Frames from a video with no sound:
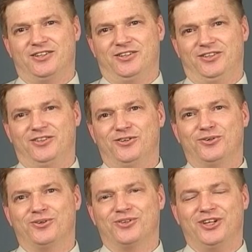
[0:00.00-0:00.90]
on the
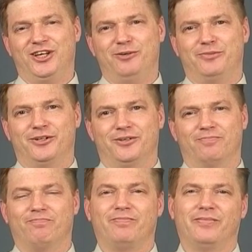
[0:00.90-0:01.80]
local cabling.
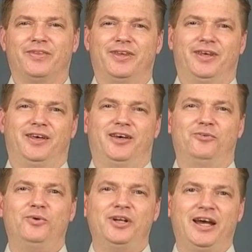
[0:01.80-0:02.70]

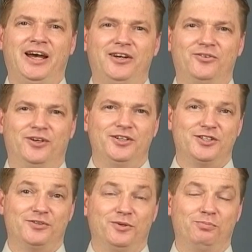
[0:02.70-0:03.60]
What address
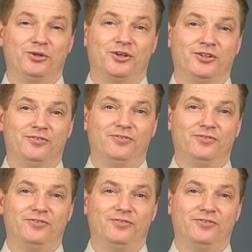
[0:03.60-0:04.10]
do we put on the